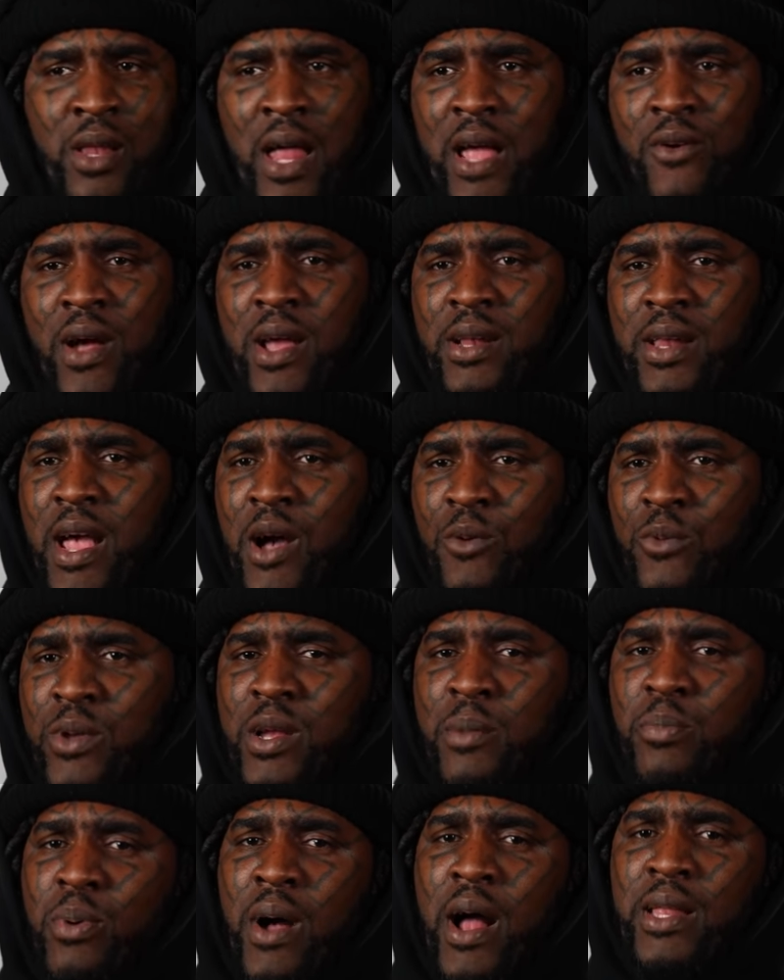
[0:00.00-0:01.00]
Like right now,
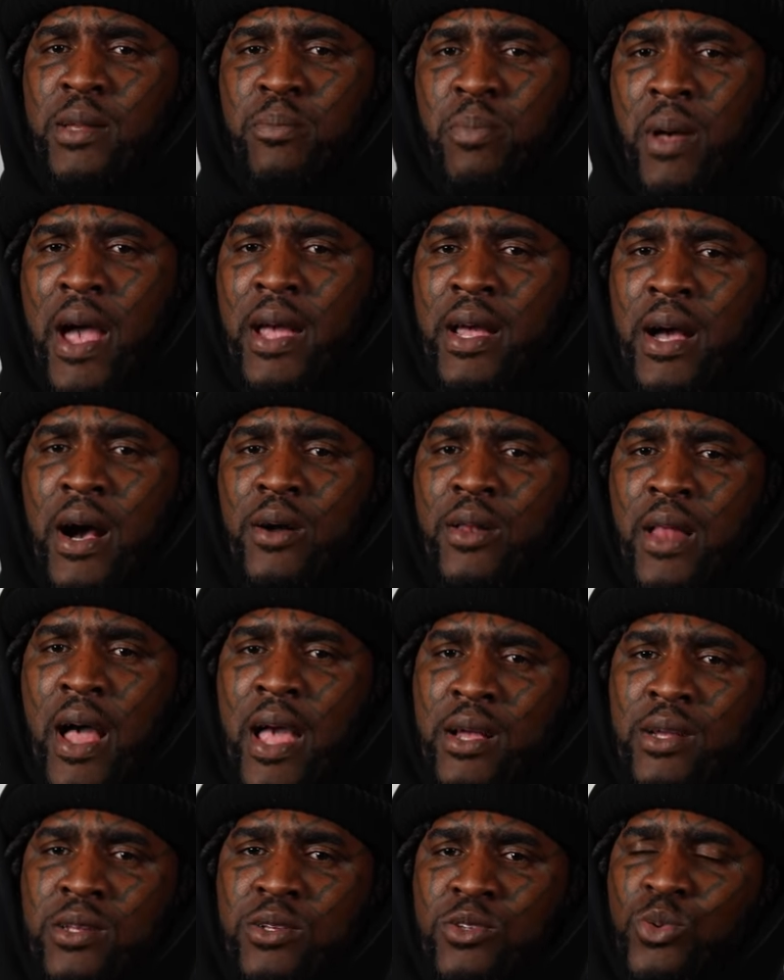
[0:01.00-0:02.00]
we could probably pack out
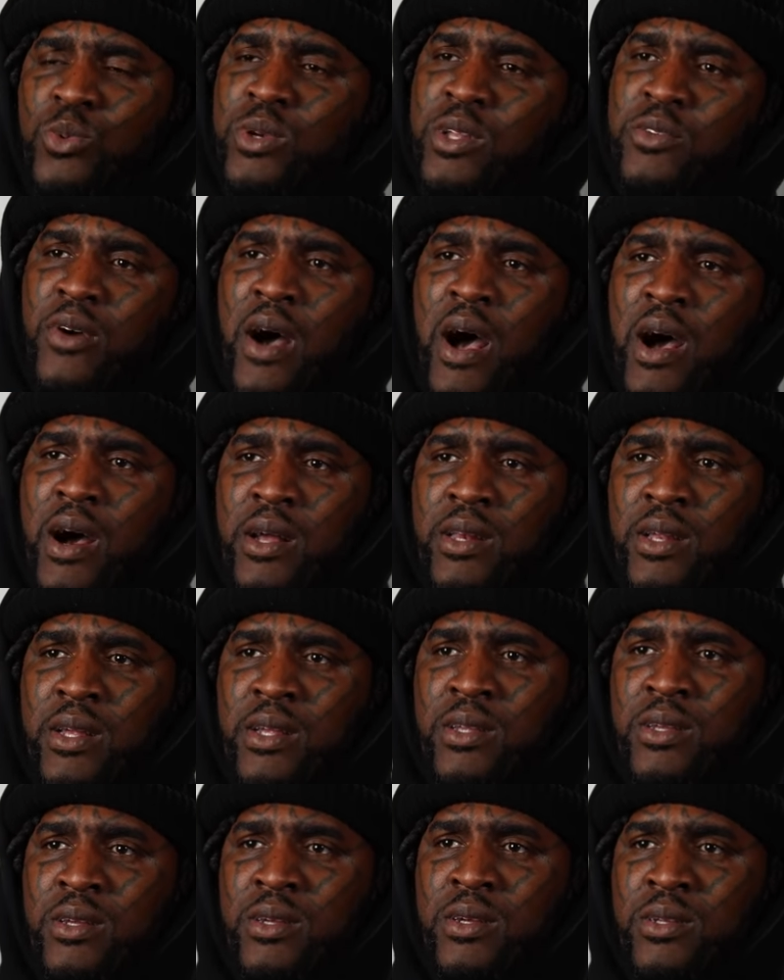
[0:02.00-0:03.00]
like a twenty five hundred